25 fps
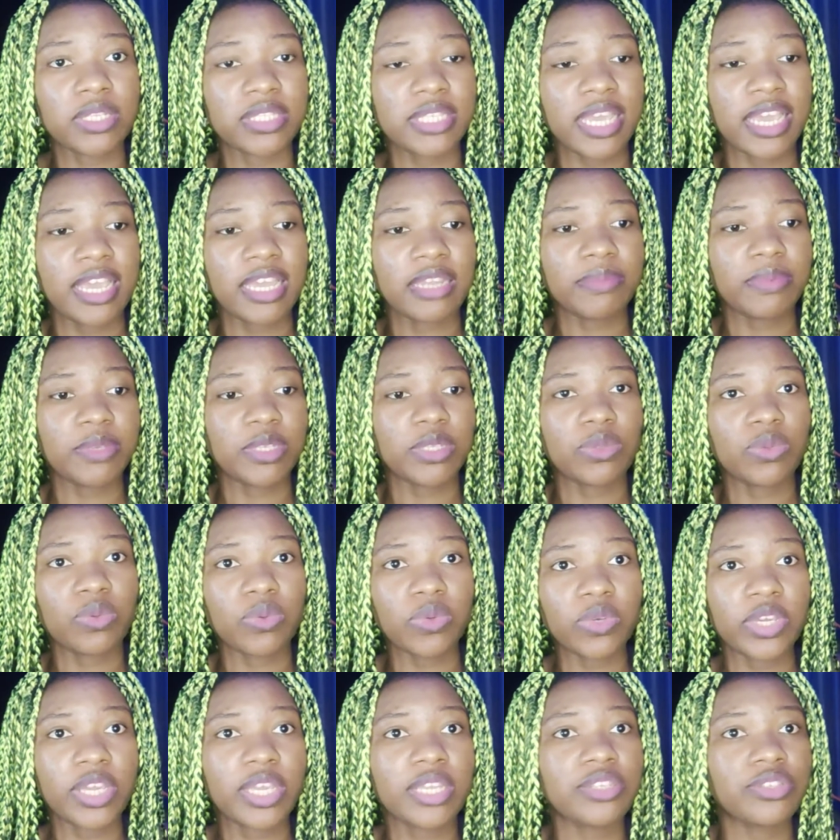they had been
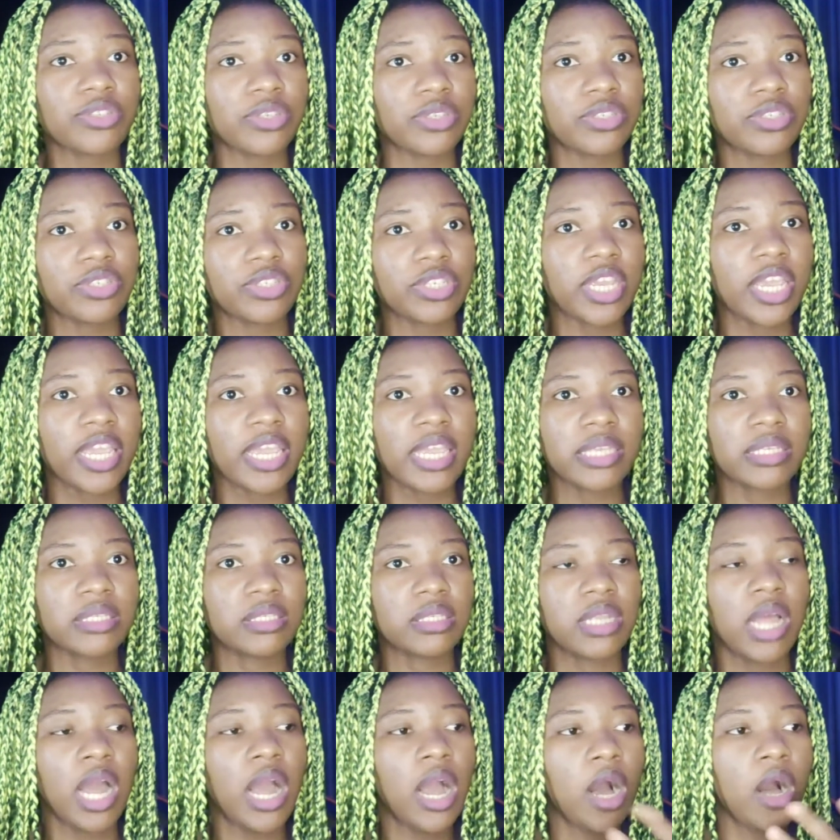doing just
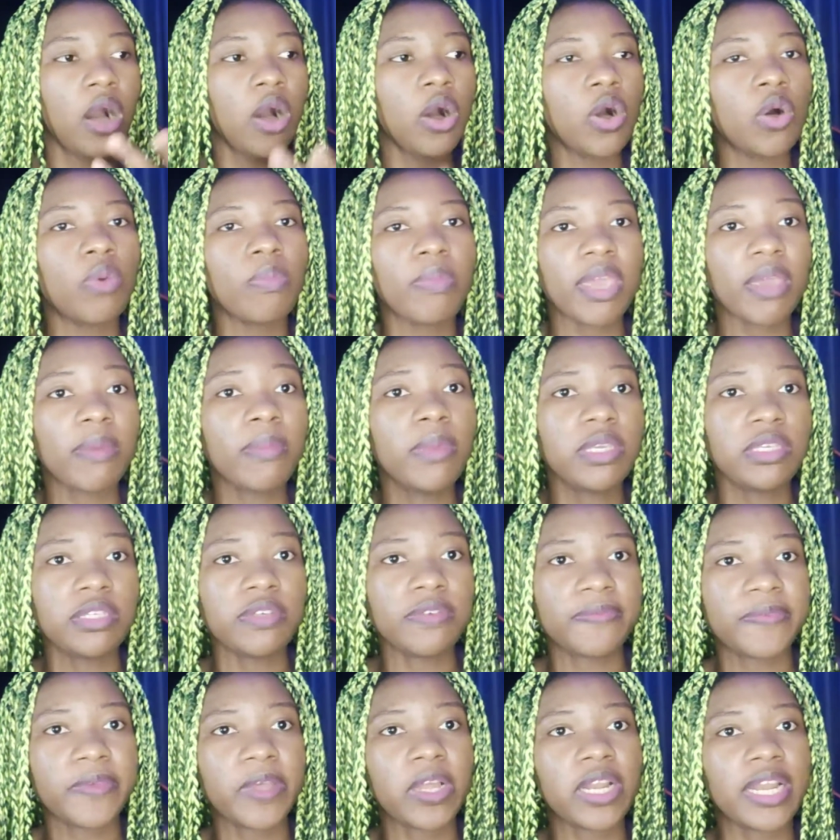changed, or maybe she
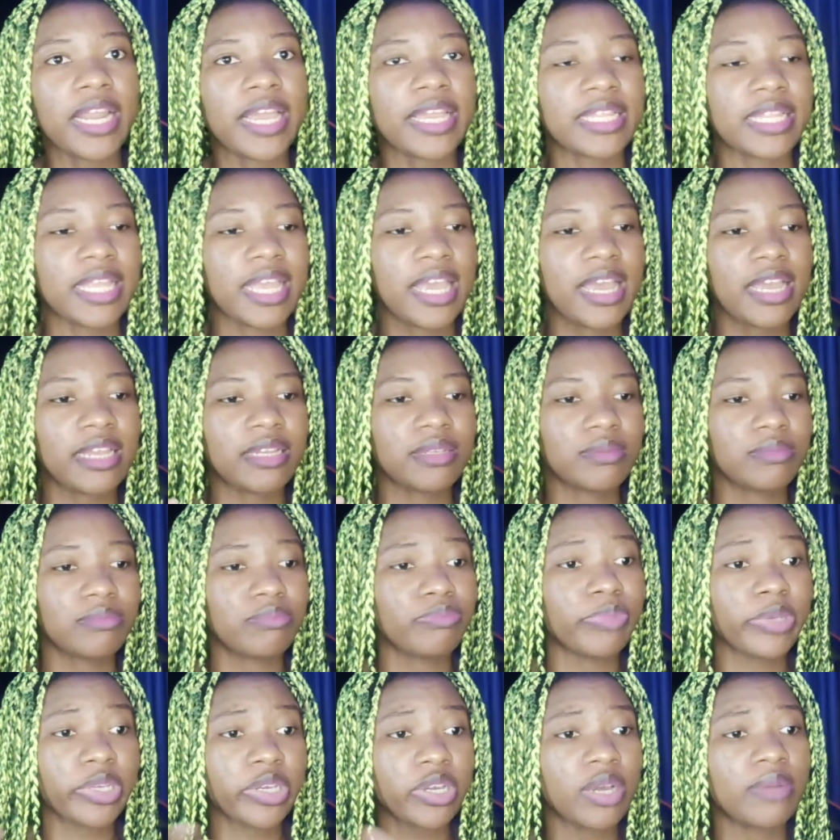felt like they had
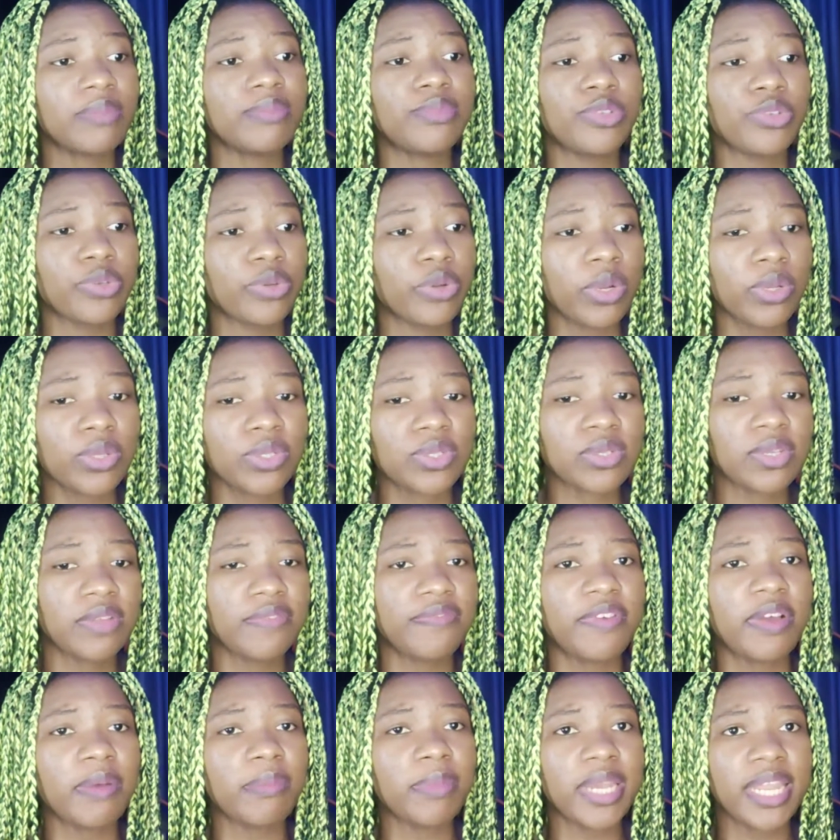become too close to the
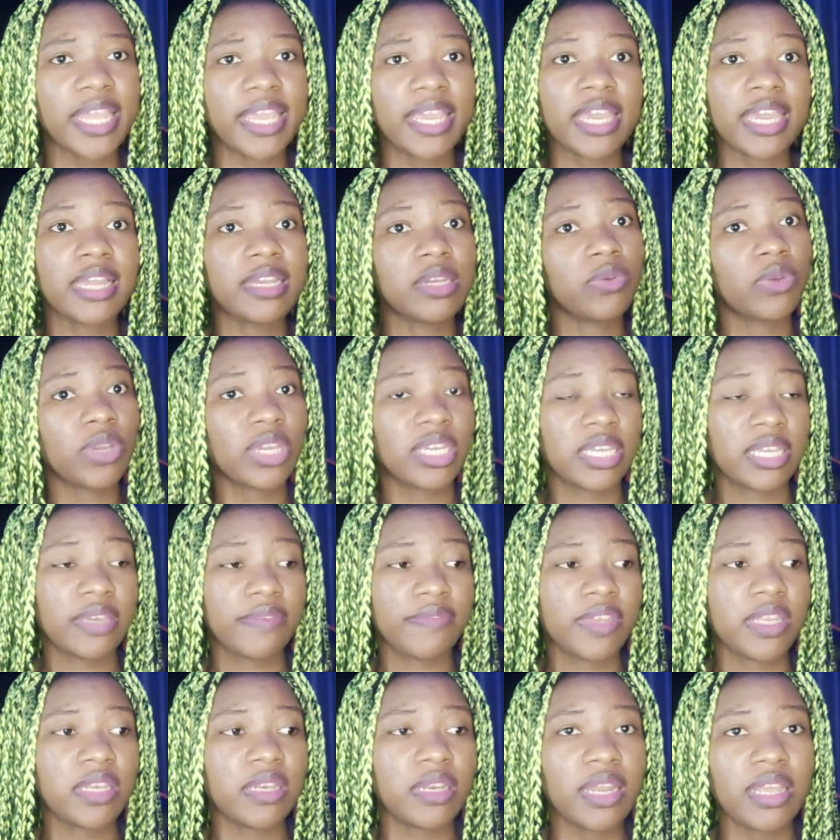family and they were
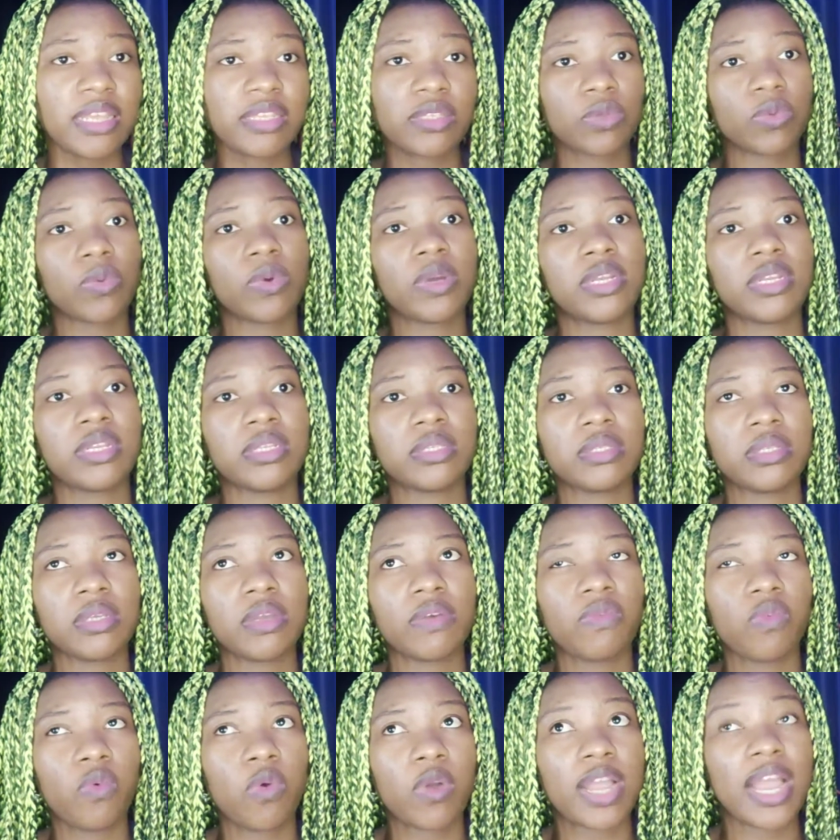giving less quality
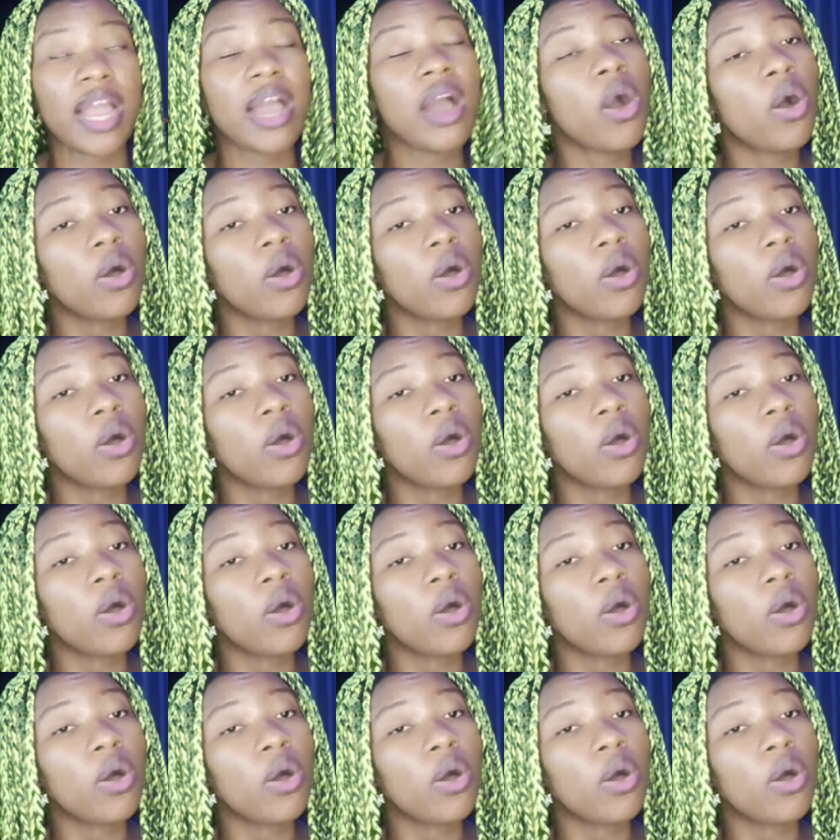of work.